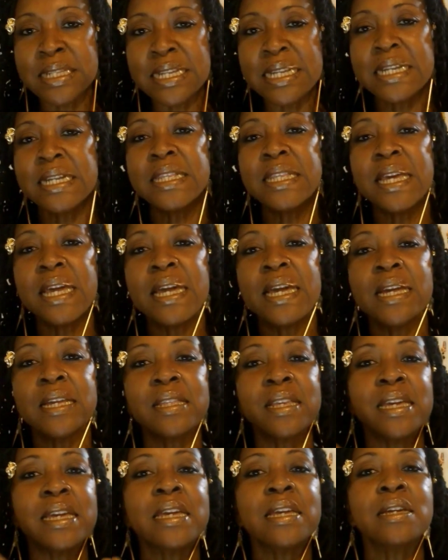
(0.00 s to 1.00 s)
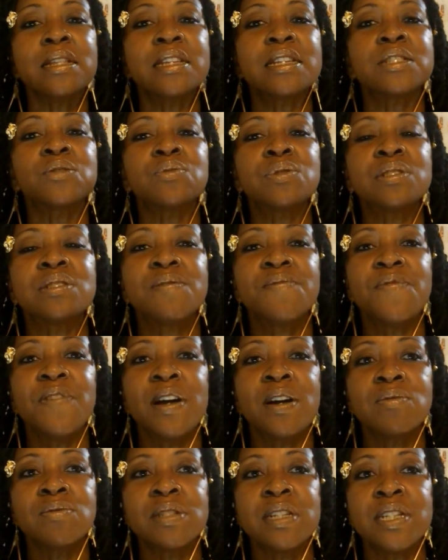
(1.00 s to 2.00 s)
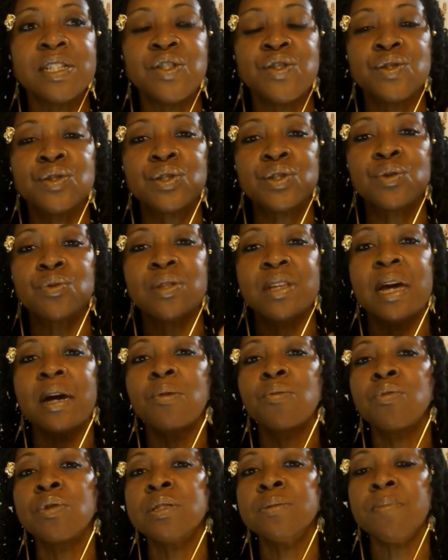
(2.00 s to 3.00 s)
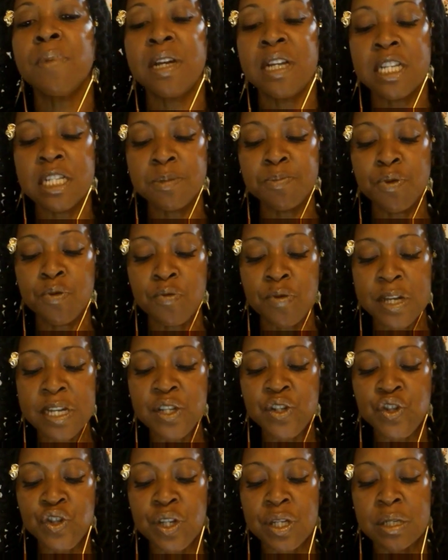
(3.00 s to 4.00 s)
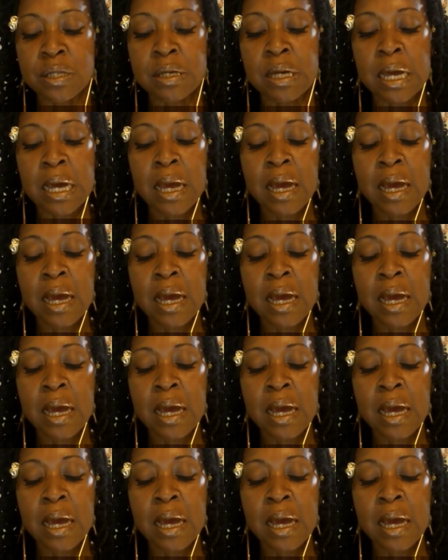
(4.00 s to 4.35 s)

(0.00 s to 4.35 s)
DNA, the helix, was the foundation, so that was my inspiration.